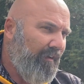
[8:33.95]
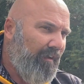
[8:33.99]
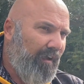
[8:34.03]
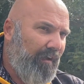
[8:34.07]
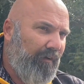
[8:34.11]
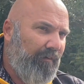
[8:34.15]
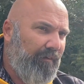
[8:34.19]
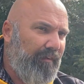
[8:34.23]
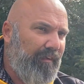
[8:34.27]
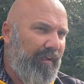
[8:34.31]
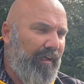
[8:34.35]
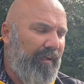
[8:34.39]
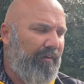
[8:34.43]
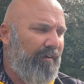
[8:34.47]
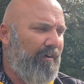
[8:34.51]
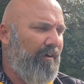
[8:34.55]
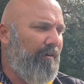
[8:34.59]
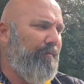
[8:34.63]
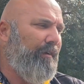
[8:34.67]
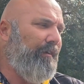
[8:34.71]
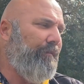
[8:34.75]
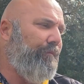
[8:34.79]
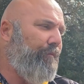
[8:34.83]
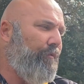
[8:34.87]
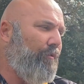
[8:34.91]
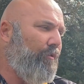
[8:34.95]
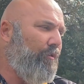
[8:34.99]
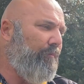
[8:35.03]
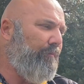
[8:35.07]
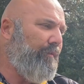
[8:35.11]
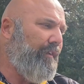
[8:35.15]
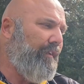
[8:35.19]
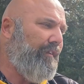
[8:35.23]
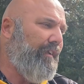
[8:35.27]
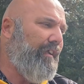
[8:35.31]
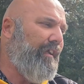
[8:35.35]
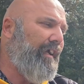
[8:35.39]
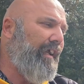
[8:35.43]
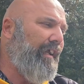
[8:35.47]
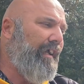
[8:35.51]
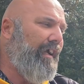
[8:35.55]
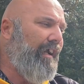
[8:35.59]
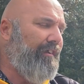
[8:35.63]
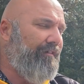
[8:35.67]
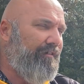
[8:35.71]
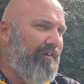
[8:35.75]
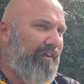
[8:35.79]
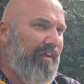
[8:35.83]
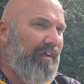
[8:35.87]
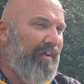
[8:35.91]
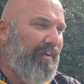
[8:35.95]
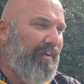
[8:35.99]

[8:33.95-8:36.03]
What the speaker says: And then I'm informed that the AAG